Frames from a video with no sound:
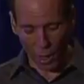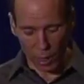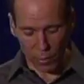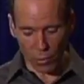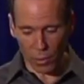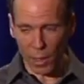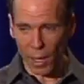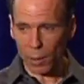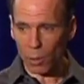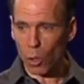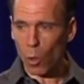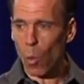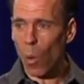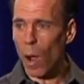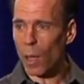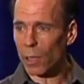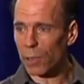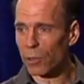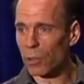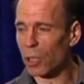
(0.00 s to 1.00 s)
life, and that
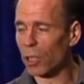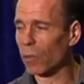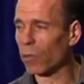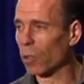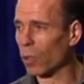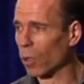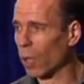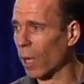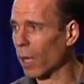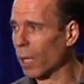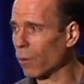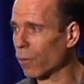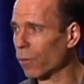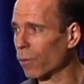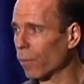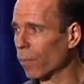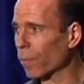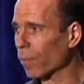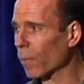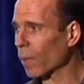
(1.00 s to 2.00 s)
quality of your
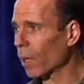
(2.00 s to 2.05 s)
life,